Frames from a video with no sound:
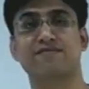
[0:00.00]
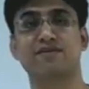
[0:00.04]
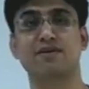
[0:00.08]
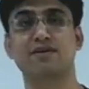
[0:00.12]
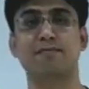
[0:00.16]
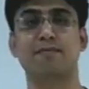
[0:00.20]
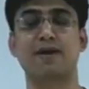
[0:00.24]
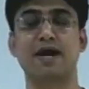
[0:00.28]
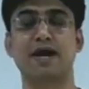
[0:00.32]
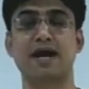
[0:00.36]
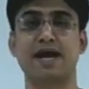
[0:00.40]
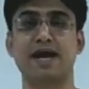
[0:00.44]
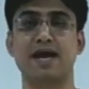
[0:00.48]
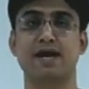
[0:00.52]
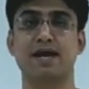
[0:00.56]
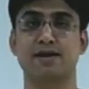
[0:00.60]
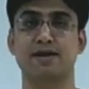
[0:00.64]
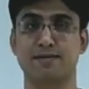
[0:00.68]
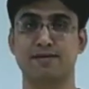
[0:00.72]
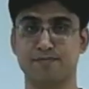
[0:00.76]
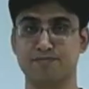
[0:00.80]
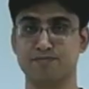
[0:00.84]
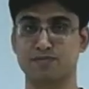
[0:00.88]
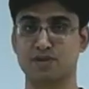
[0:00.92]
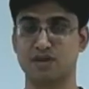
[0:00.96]
given
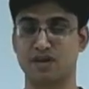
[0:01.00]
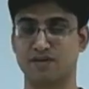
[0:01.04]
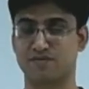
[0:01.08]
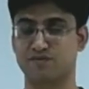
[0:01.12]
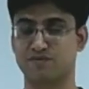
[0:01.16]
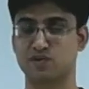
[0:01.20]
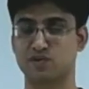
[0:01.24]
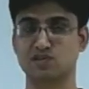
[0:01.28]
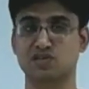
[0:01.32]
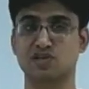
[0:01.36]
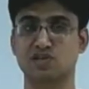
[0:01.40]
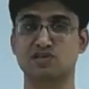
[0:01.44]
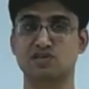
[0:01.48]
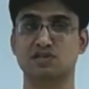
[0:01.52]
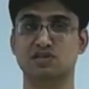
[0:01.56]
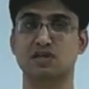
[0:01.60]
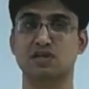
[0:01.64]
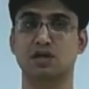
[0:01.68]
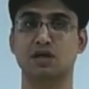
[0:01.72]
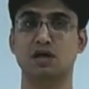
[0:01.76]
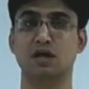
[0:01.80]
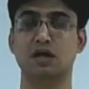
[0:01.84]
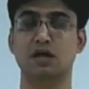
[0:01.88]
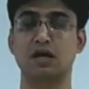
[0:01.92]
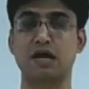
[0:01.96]
by, if this is
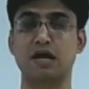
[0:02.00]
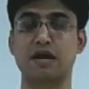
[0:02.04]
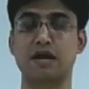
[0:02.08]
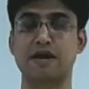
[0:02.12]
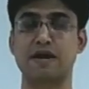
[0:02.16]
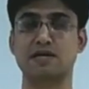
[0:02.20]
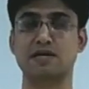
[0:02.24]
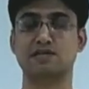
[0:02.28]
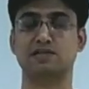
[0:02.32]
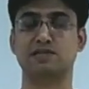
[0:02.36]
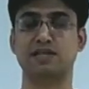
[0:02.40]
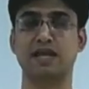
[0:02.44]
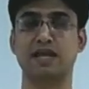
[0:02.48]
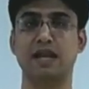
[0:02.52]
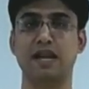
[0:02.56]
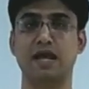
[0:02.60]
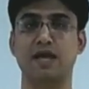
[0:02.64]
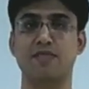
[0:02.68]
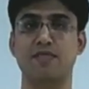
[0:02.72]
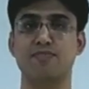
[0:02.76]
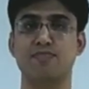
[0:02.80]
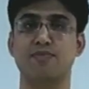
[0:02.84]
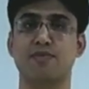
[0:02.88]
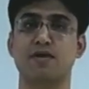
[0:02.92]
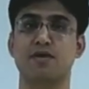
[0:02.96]
the resting
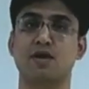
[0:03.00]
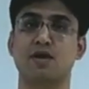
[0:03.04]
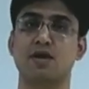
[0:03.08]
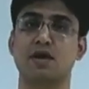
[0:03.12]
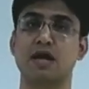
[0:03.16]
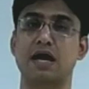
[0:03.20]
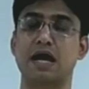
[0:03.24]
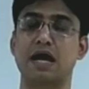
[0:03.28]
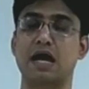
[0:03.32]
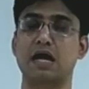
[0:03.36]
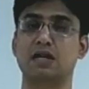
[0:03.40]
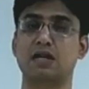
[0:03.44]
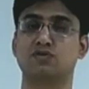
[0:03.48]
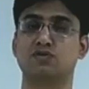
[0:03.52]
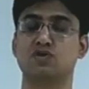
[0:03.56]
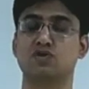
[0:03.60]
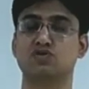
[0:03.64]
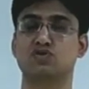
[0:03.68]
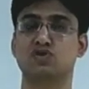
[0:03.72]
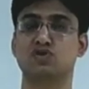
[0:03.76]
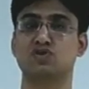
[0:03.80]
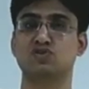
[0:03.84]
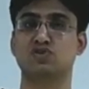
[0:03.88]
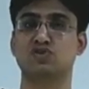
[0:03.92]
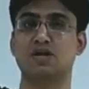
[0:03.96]
length and
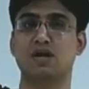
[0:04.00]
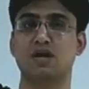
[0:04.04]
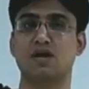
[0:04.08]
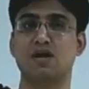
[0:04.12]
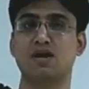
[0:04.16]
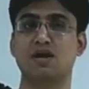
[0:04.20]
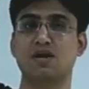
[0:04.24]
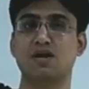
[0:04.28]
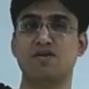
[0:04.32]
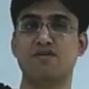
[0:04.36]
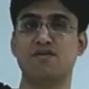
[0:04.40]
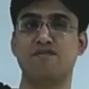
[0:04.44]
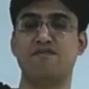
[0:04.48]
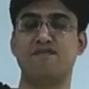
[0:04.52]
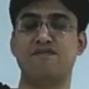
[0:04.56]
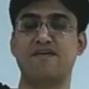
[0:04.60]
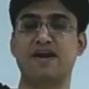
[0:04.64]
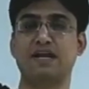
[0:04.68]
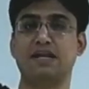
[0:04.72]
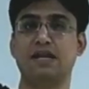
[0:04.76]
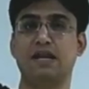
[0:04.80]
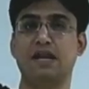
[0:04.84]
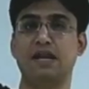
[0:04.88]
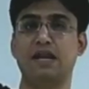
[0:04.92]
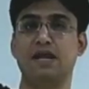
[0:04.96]
this is the
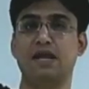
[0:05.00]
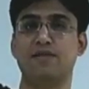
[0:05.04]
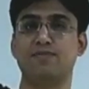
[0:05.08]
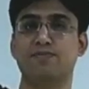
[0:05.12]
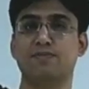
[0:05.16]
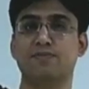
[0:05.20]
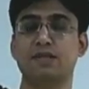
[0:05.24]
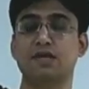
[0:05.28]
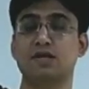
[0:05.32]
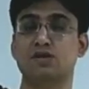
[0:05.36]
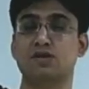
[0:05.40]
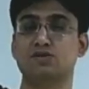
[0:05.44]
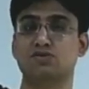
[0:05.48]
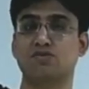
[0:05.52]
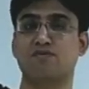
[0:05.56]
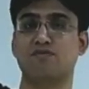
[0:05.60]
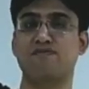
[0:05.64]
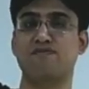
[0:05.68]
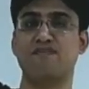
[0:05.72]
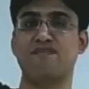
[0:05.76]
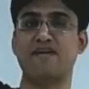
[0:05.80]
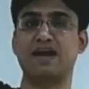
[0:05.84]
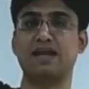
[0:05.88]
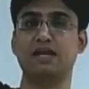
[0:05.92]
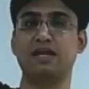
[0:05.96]
final length. So
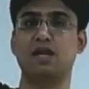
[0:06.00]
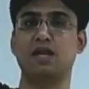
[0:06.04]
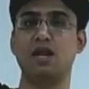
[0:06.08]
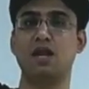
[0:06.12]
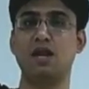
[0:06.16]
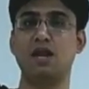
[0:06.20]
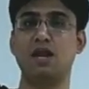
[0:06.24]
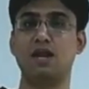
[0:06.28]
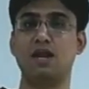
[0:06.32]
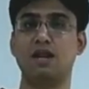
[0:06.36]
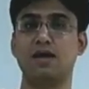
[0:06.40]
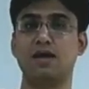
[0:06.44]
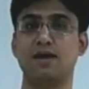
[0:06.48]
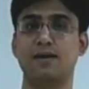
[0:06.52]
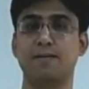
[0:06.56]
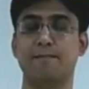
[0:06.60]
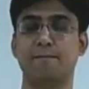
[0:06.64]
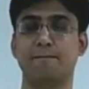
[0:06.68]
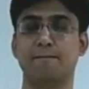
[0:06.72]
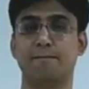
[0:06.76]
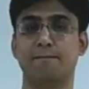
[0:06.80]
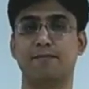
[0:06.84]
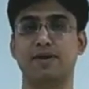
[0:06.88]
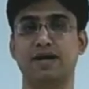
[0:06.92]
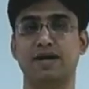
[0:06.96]
final
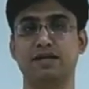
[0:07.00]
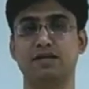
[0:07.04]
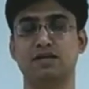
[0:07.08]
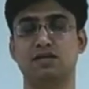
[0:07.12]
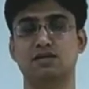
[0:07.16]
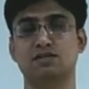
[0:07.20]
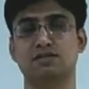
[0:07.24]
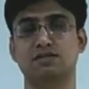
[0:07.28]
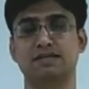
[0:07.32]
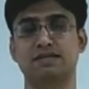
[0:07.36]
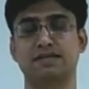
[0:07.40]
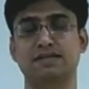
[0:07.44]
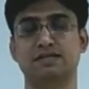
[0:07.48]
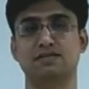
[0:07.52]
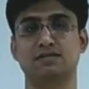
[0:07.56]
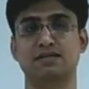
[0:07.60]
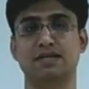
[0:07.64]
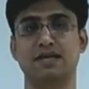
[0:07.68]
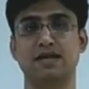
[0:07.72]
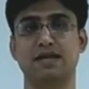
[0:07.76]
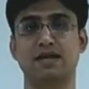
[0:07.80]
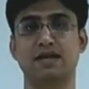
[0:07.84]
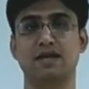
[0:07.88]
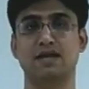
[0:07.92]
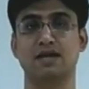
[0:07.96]
minus
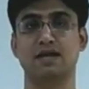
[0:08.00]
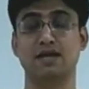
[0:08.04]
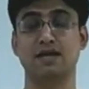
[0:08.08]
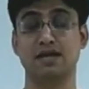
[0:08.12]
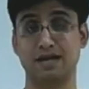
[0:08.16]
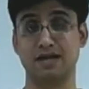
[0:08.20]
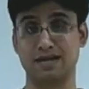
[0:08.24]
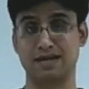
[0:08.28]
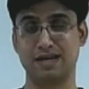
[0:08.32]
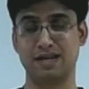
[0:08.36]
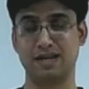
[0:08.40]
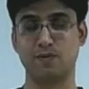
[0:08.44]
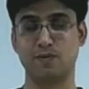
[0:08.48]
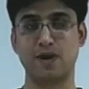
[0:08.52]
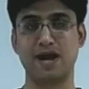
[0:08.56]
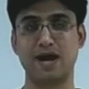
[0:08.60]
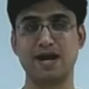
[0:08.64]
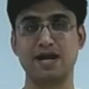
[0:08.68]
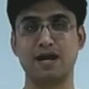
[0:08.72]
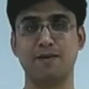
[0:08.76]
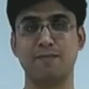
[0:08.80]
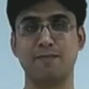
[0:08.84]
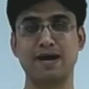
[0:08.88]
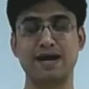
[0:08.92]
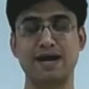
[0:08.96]
resting
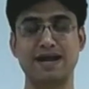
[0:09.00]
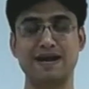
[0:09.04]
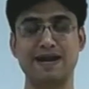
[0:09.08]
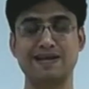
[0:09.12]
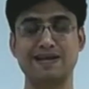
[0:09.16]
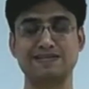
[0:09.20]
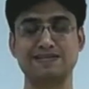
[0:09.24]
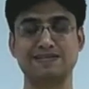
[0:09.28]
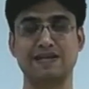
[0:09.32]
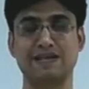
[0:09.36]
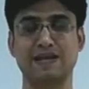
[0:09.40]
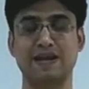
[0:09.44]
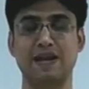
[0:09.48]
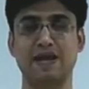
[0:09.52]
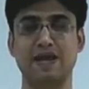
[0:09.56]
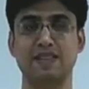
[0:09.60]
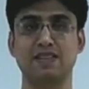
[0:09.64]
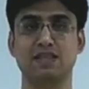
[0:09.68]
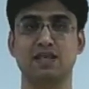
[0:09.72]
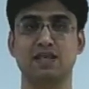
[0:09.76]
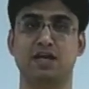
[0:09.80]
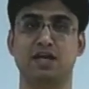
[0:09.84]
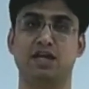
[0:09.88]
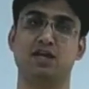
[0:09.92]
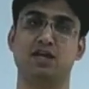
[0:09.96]
divided by resting
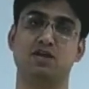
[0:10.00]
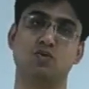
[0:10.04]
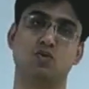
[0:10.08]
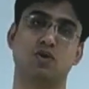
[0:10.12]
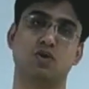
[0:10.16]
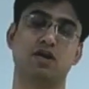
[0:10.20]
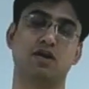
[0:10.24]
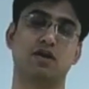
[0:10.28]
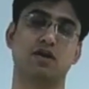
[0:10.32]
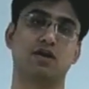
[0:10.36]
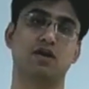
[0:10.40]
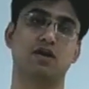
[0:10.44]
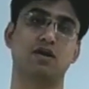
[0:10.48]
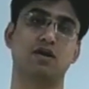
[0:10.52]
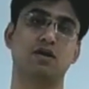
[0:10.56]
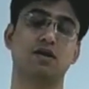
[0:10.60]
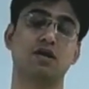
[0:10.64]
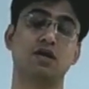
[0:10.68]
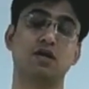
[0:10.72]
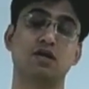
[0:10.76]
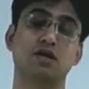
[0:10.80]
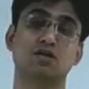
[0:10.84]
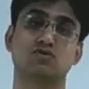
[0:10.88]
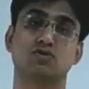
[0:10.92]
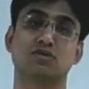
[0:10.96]
length into
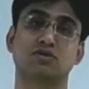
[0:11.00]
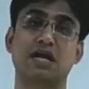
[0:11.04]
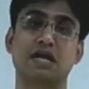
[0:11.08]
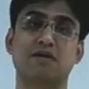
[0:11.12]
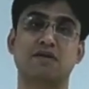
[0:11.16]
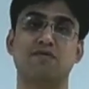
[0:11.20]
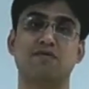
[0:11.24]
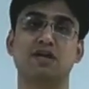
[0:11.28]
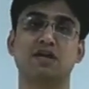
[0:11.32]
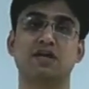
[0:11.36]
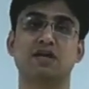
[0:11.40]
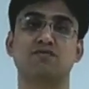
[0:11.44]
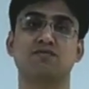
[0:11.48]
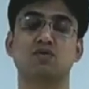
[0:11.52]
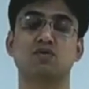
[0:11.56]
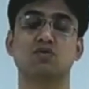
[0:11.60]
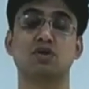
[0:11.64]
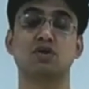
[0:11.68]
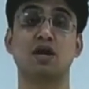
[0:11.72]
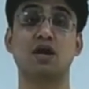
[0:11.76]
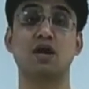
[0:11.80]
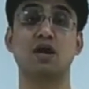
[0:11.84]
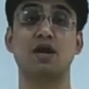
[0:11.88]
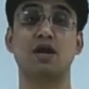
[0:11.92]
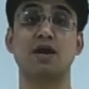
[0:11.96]
100. So that will give you
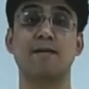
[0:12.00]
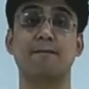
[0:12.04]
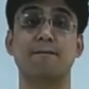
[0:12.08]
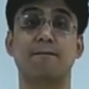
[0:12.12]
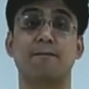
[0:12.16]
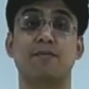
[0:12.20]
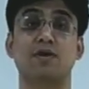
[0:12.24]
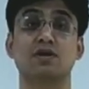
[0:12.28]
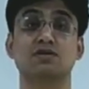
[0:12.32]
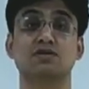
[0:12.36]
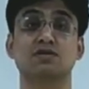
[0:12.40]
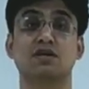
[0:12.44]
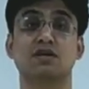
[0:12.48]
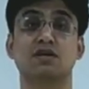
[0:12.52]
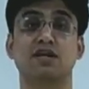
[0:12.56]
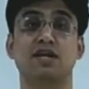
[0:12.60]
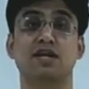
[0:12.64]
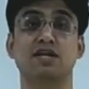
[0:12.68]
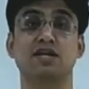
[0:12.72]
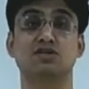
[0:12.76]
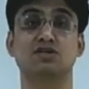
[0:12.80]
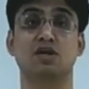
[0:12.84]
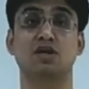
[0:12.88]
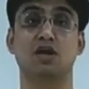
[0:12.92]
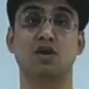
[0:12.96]
the
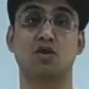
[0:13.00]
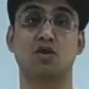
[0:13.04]
percentage